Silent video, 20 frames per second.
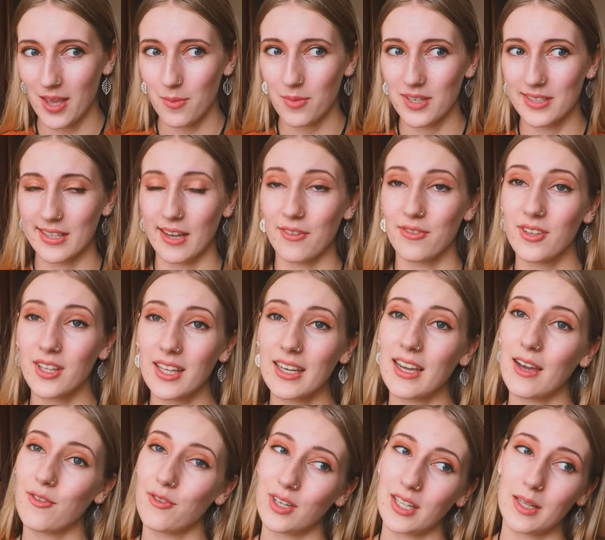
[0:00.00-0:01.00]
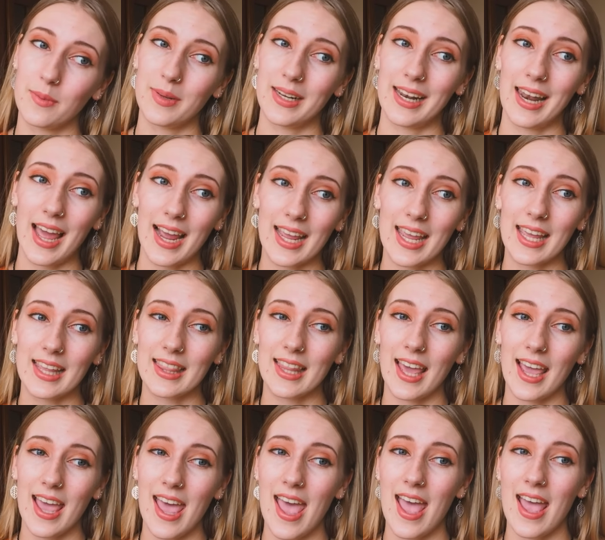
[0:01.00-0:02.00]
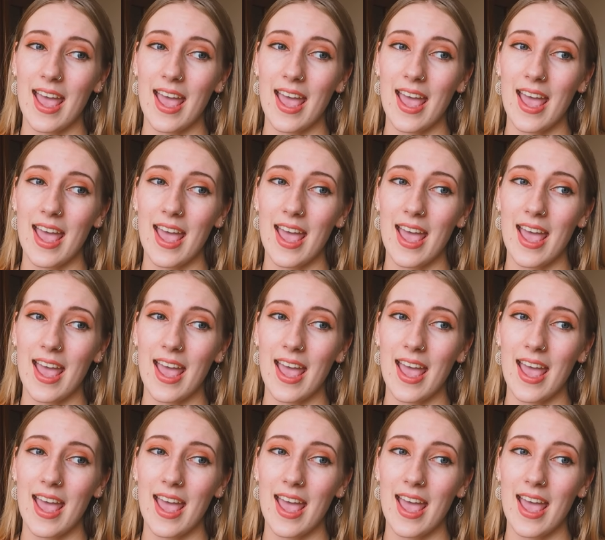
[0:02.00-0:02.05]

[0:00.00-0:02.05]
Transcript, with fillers: because I feel like I've really been lacking there,